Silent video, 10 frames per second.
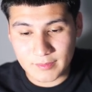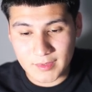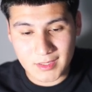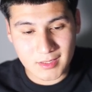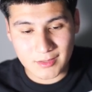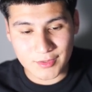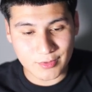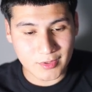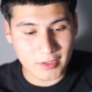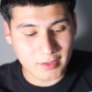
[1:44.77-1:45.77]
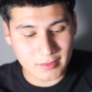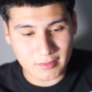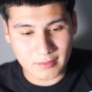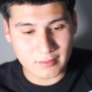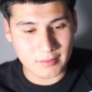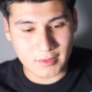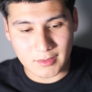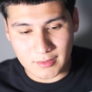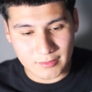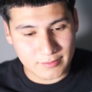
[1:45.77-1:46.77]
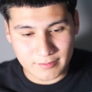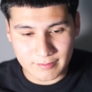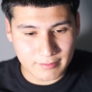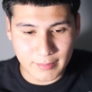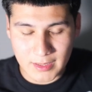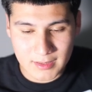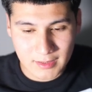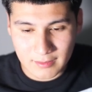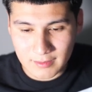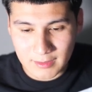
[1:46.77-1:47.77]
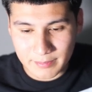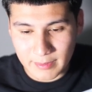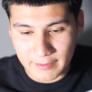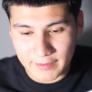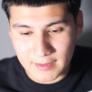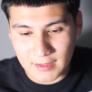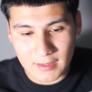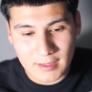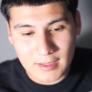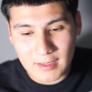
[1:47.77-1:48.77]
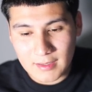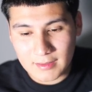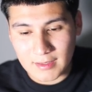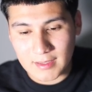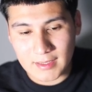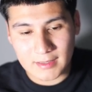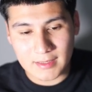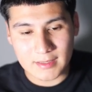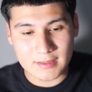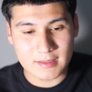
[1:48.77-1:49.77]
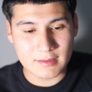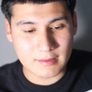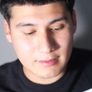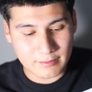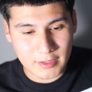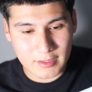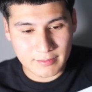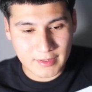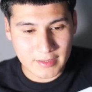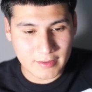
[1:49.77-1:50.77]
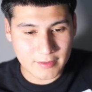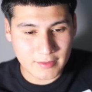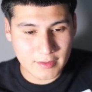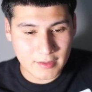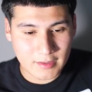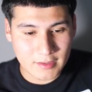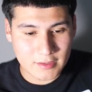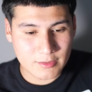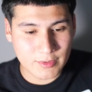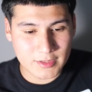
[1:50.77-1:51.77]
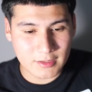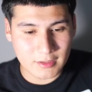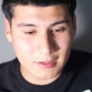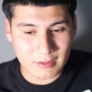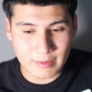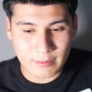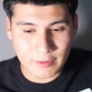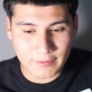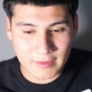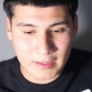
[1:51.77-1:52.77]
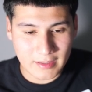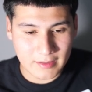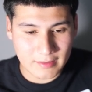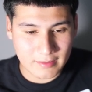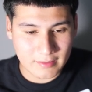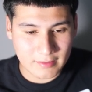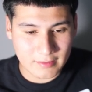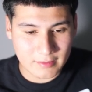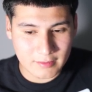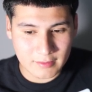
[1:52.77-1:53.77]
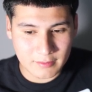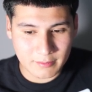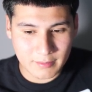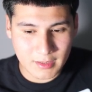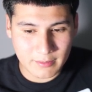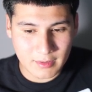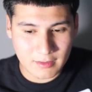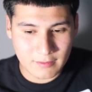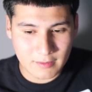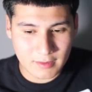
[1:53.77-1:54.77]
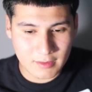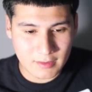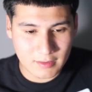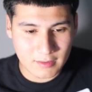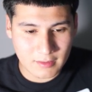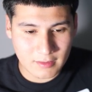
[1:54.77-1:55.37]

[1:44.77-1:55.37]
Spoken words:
Just because it's too dark, you know, basic, up by 50. The highlights, brought them down. Just want to look a little bit more flat. Maybe even,